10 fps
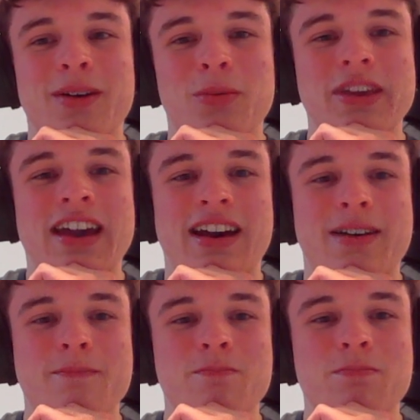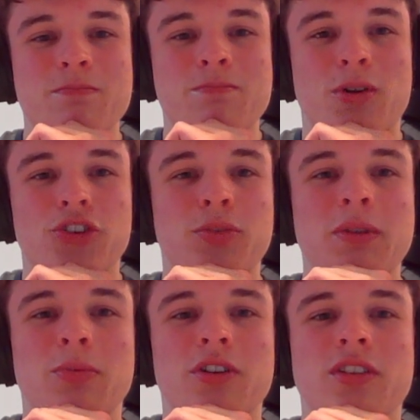We get possibly
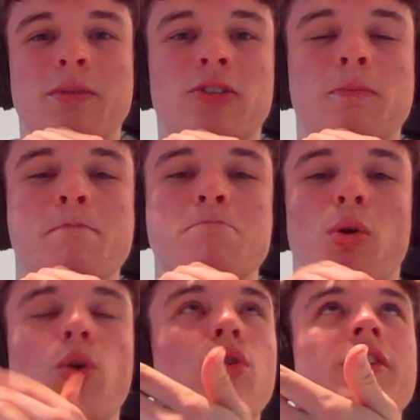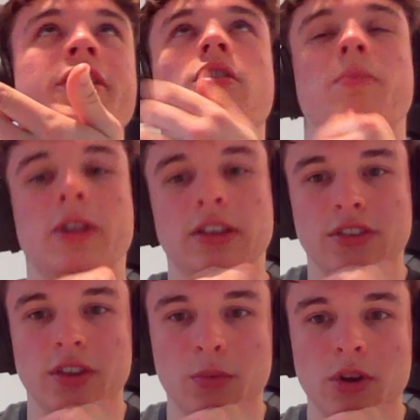one of the most boring openings
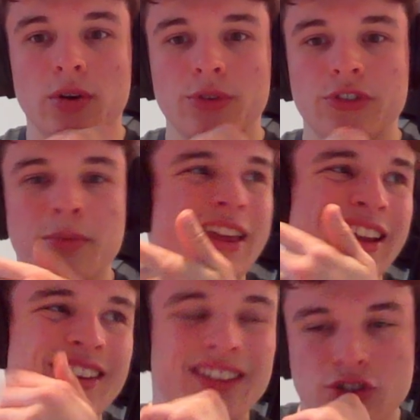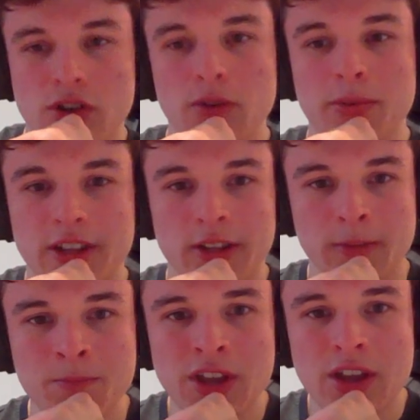in the world, some English opening.
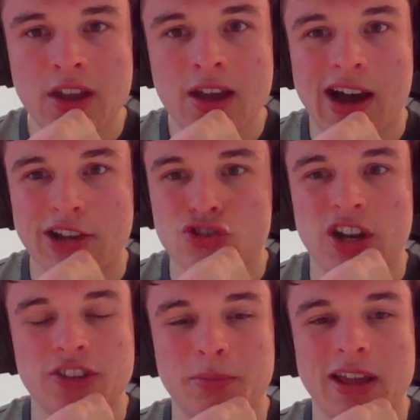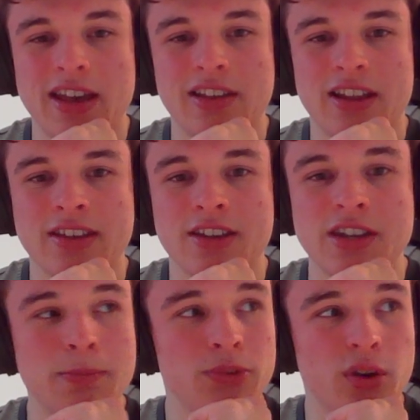I tried to play it like a
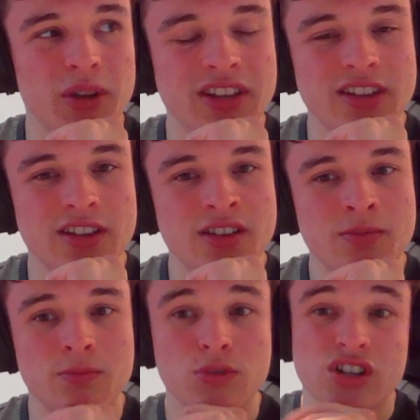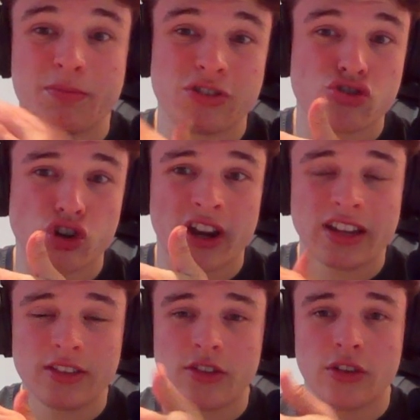Nimzo Indian, which I've been
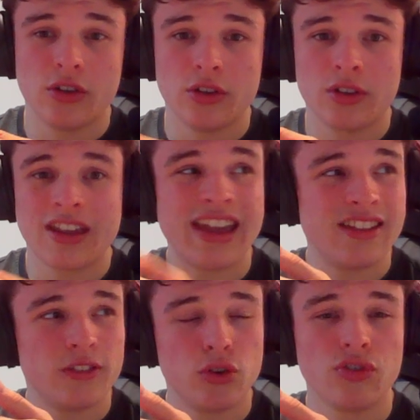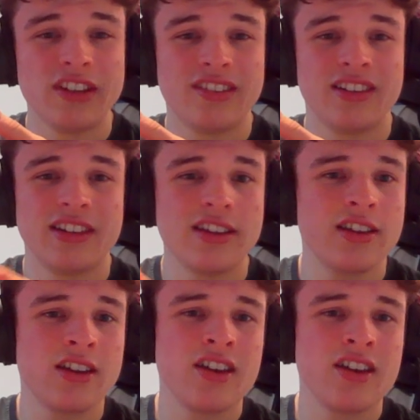trying to get into recently.